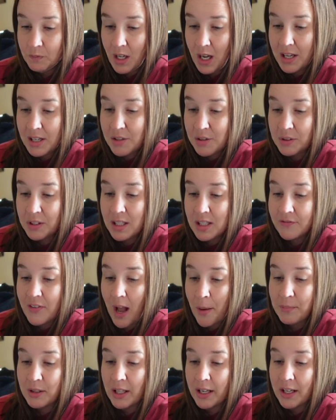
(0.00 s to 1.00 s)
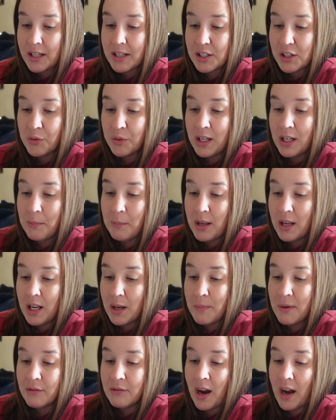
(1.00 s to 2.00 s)
I sold these Fabletics green pink
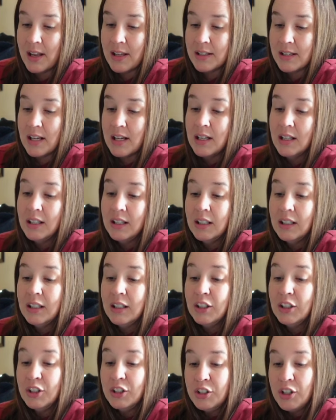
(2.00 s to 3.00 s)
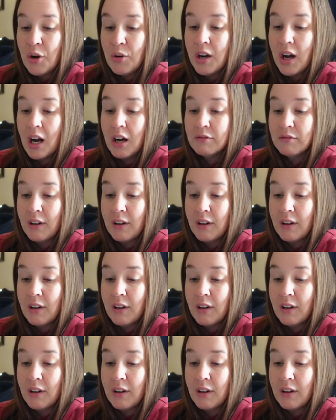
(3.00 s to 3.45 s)
mid-rise yoga